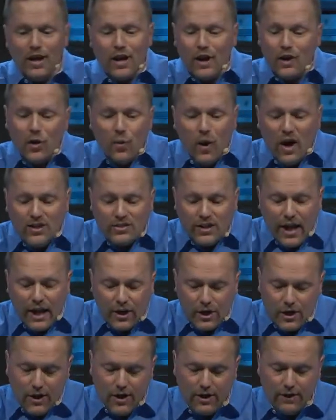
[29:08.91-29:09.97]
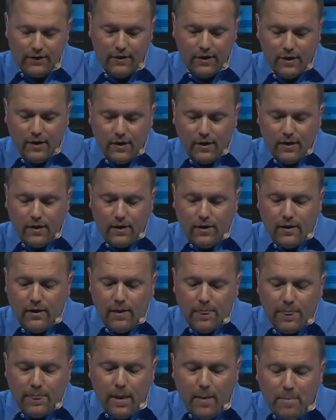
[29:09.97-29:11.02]
either way is not good
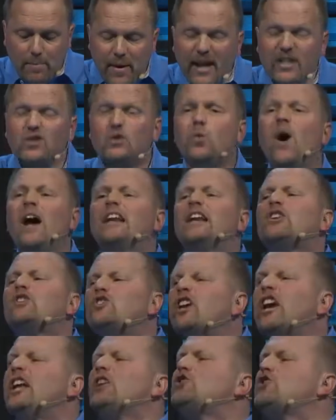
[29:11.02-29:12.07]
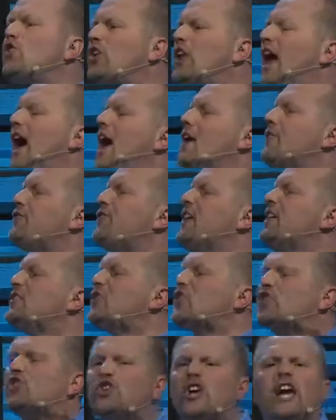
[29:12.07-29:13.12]
the best way to change your life is
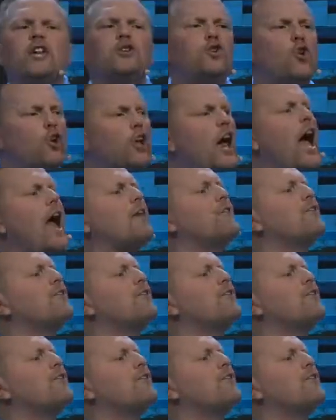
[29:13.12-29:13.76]
to change your life